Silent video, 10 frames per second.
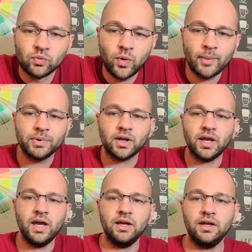
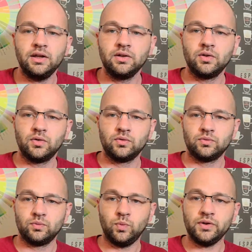replicating
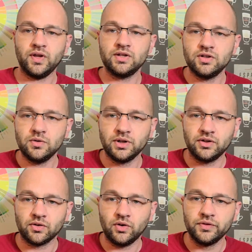what they do
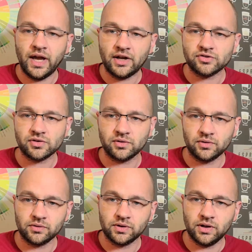in their own
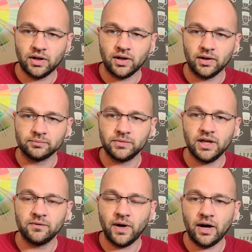natural um,
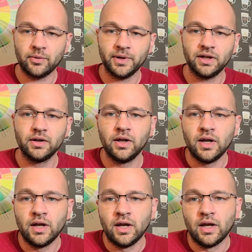environment
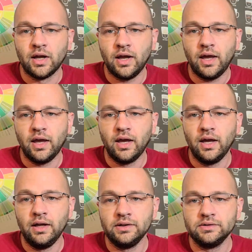
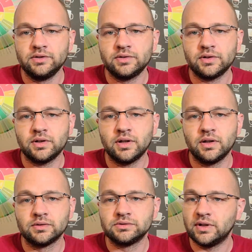
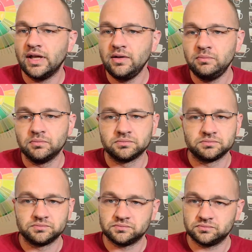and they
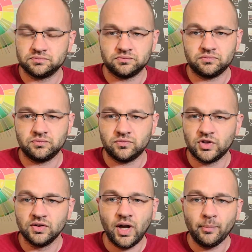
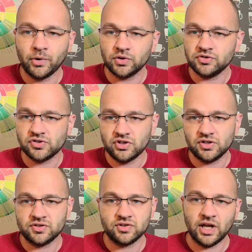the numbers
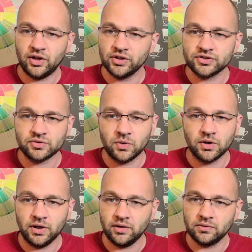just tell the
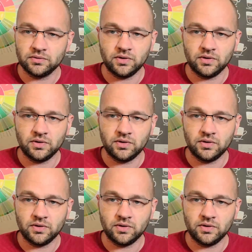story